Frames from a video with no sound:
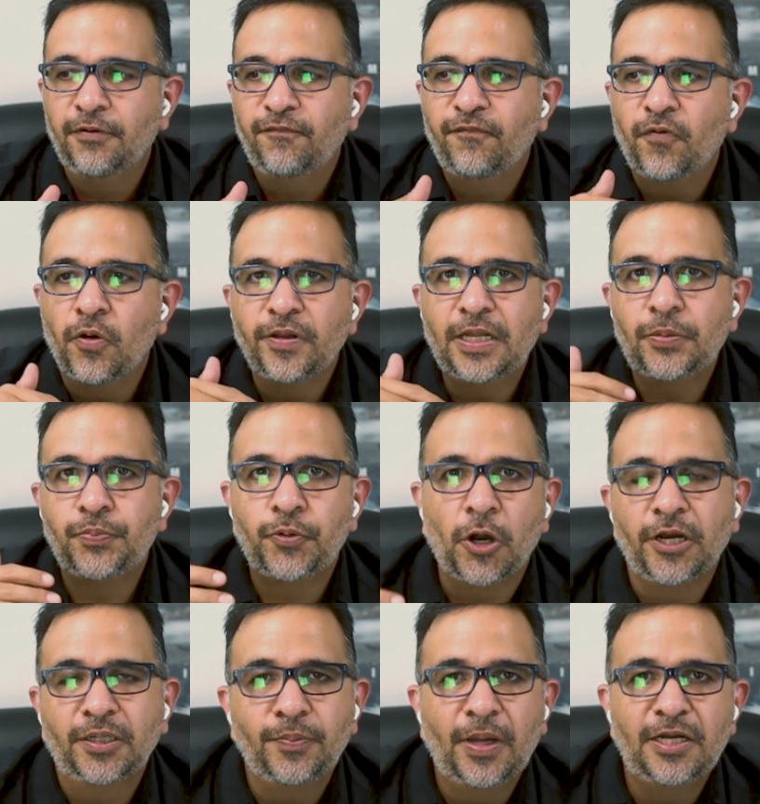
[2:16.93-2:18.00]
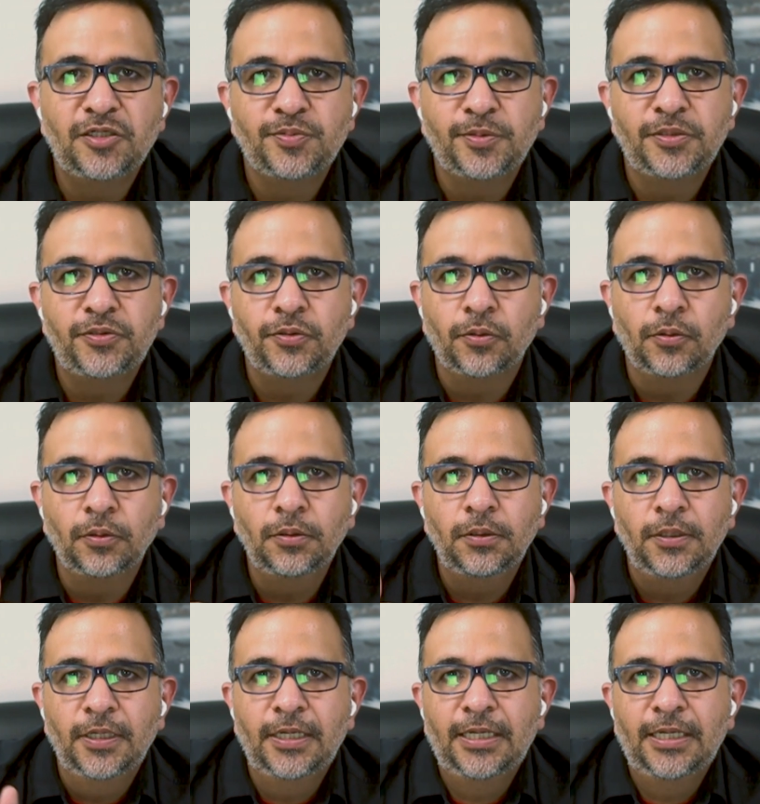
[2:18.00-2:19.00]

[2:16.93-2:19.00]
for that product management role,